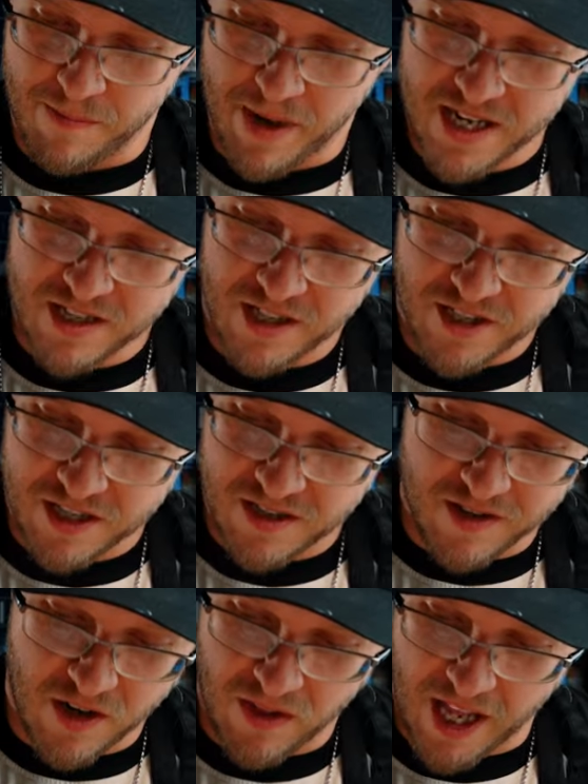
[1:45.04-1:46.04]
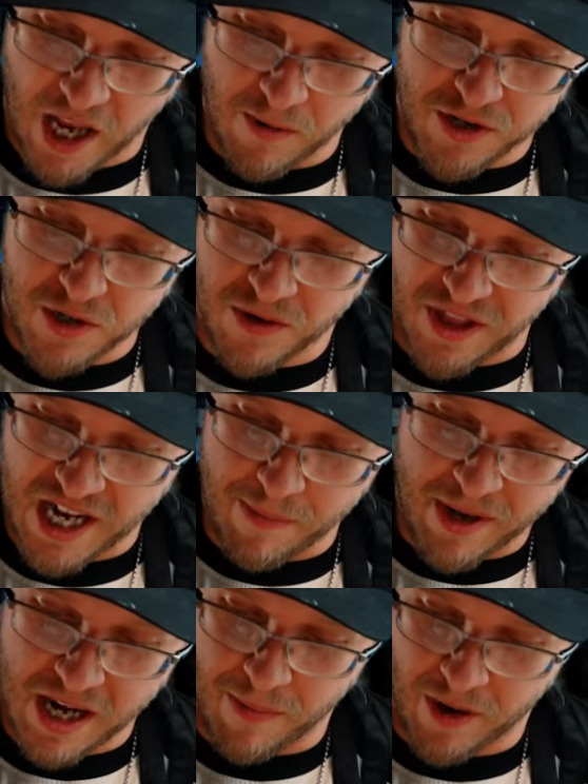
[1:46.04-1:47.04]
then basically just, like you would do with any
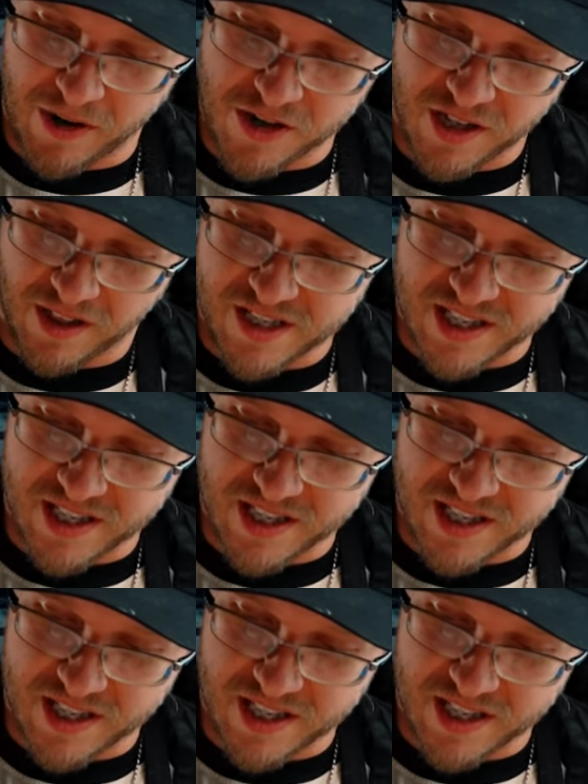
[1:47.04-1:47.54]
peanut butter and jelly